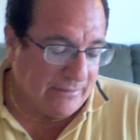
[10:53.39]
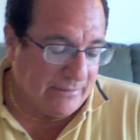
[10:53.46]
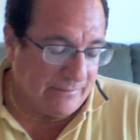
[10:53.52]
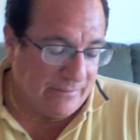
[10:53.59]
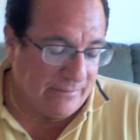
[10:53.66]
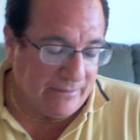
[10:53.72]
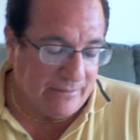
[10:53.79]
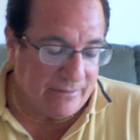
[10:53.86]
I
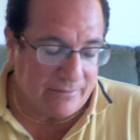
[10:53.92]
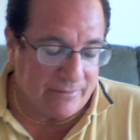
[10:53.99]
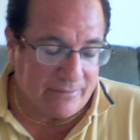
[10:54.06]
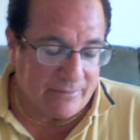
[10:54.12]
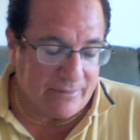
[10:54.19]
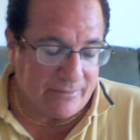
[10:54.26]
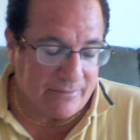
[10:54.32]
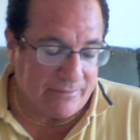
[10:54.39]
mean, they're
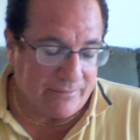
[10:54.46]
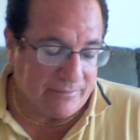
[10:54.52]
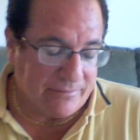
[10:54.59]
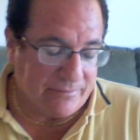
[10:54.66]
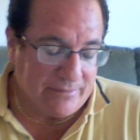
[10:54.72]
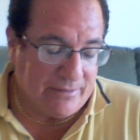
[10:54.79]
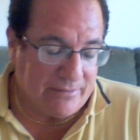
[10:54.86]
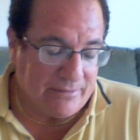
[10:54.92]
they're
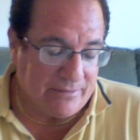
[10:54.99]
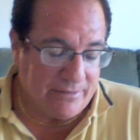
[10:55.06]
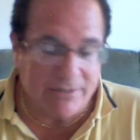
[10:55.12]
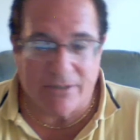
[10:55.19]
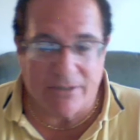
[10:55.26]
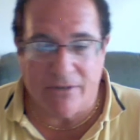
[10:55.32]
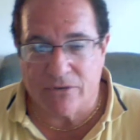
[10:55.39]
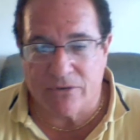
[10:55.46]
you know you just
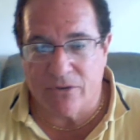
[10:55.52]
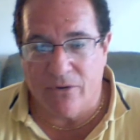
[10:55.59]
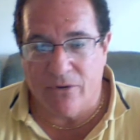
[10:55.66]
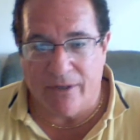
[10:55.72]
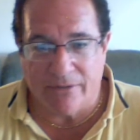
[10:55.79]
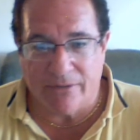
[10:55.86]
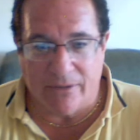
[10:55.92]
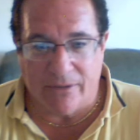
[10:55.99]
don't score
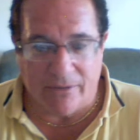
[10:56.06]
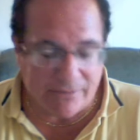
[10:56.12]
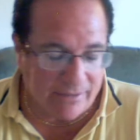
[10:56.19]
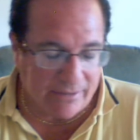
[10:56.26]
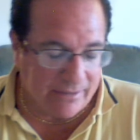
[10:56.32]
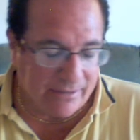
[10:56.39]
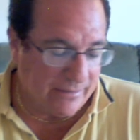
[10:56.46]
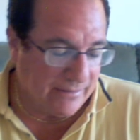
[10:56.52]
on
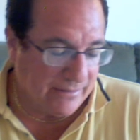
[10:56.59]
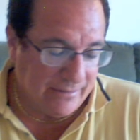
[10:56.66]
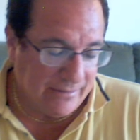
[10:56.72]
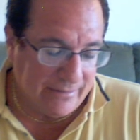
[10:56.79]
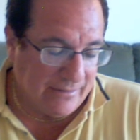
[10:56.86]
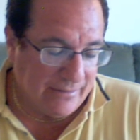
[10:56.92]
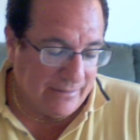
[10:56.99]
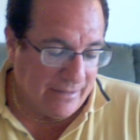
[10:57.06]
Tulsa.
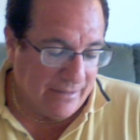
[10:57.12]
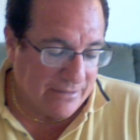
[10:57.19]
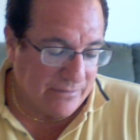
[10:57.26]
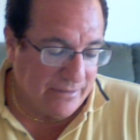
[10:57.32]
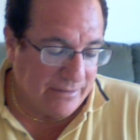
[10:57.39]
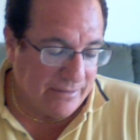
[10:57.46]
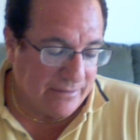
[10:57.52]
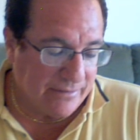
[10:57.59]
That's
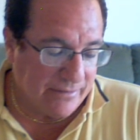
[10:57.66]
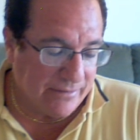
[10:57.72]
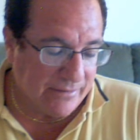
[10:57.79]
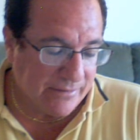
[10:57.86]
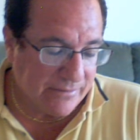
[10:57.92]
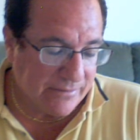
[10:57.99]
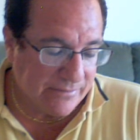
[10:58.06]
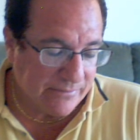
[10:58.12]

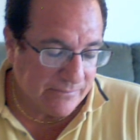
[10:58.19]
ridiculous.